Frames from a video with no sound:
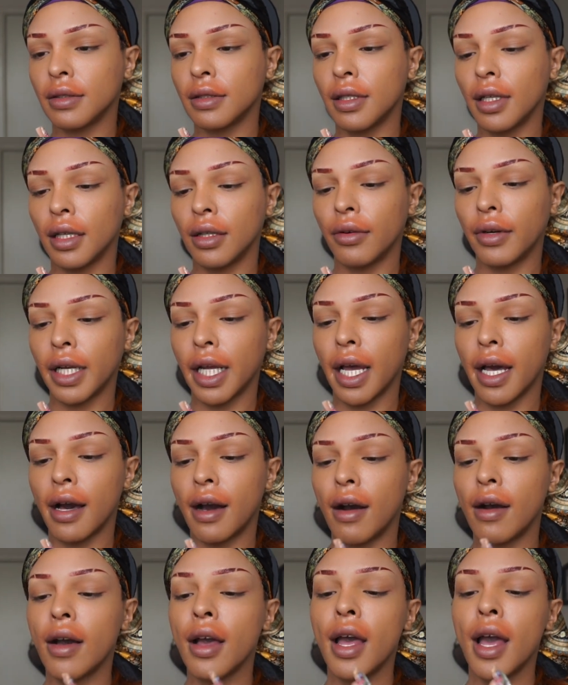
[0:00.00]
The
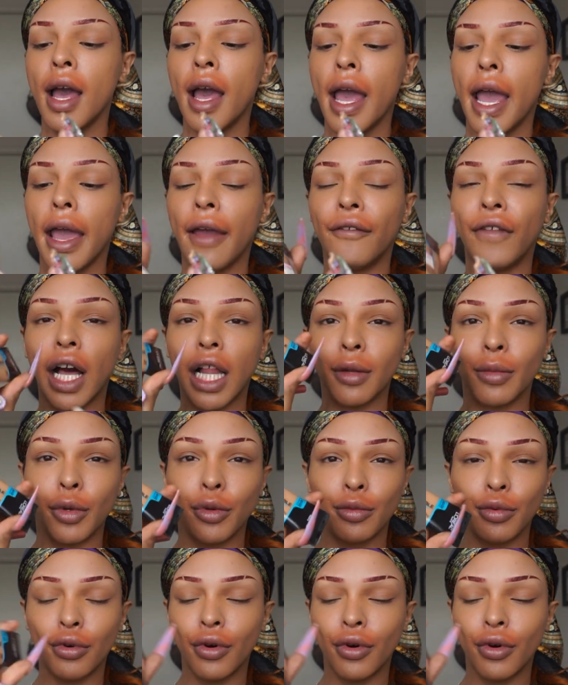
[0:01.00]
L'Oreal Infallible